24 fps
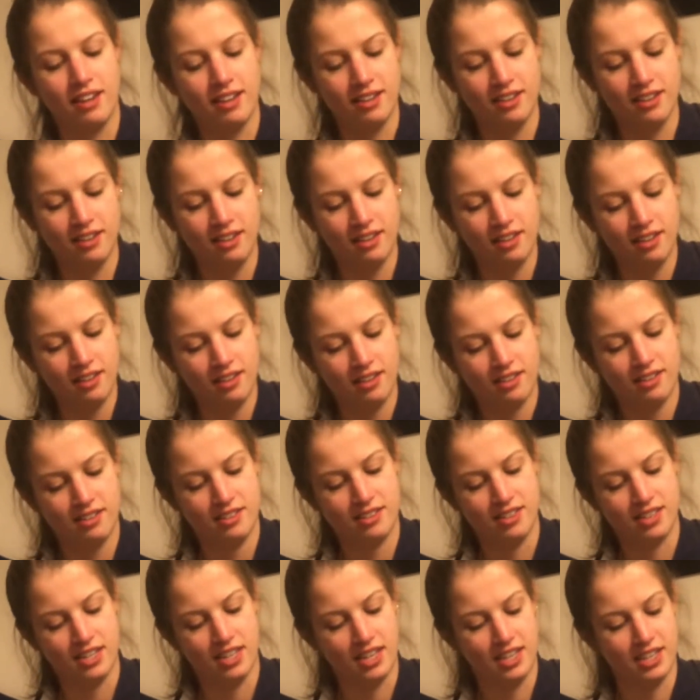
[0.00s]
painting.
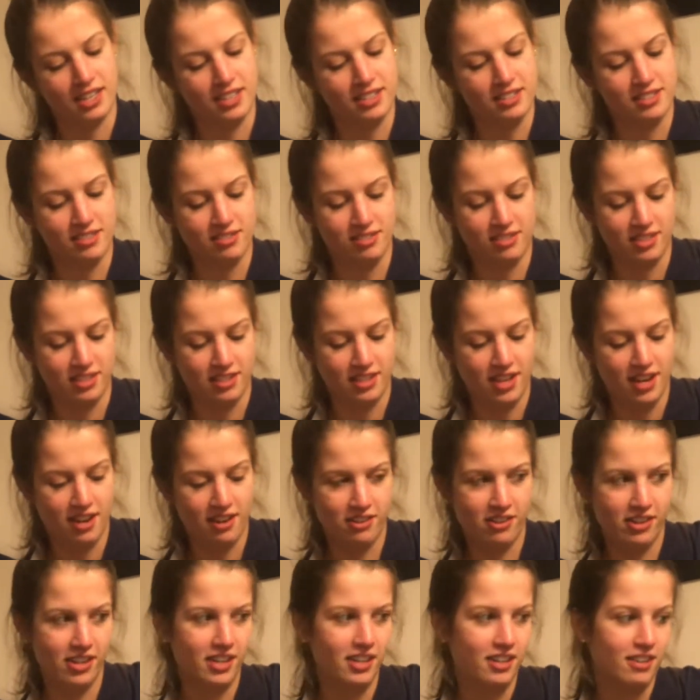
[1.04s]
yeah, I guess that's not
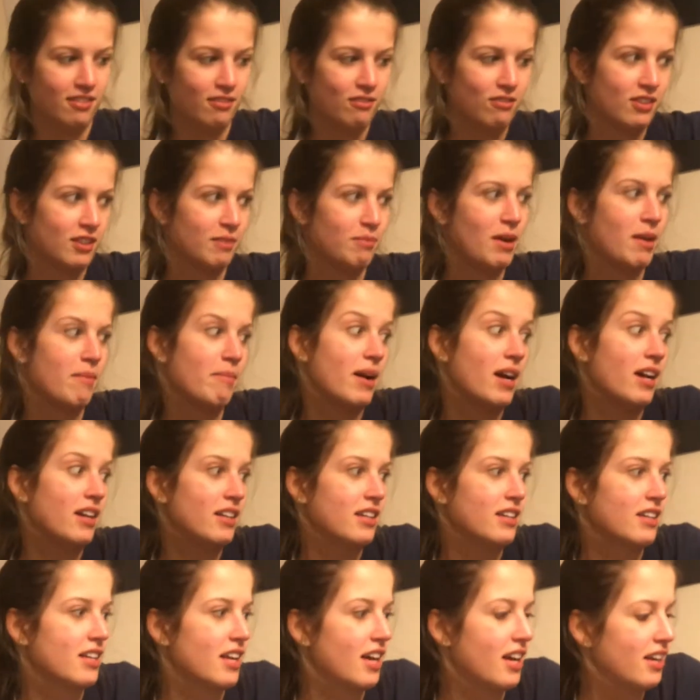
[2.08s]
that creative. In my
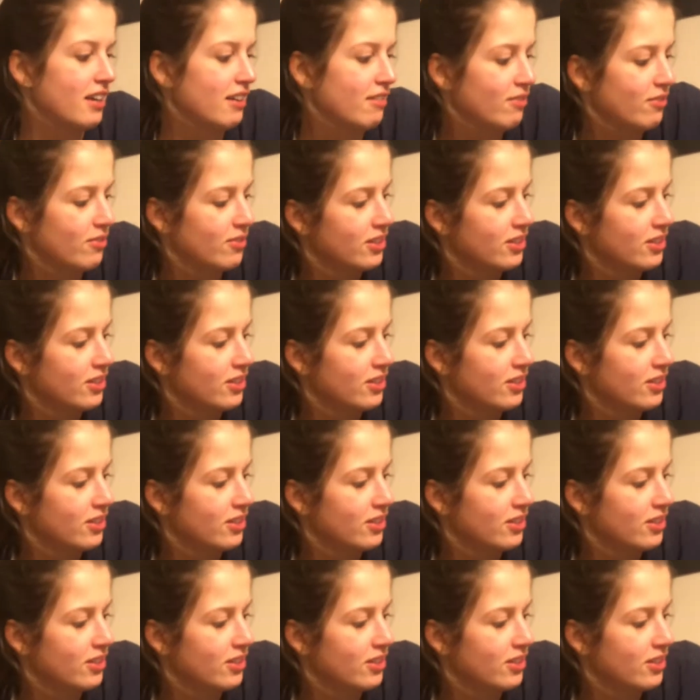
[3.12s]
mind, it kind of